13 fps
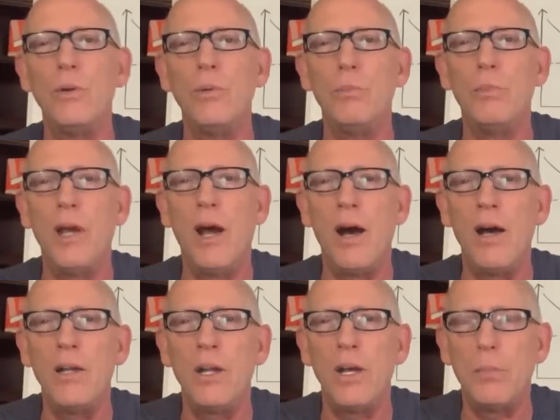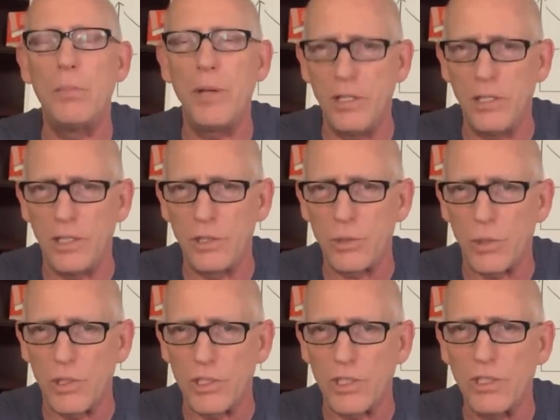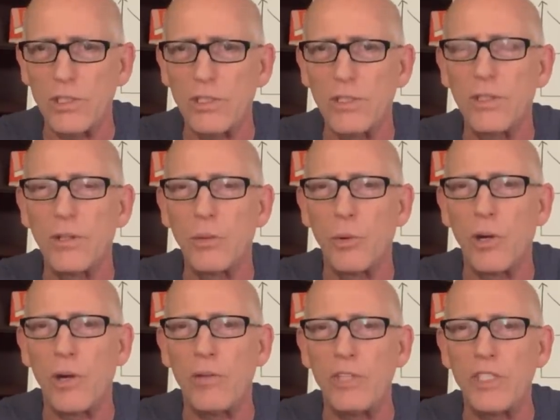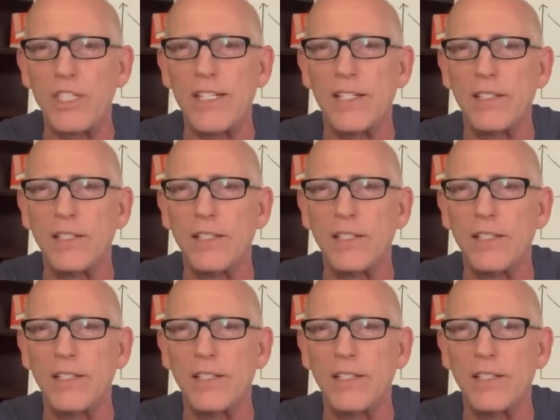beyond opinion sources, where have you seen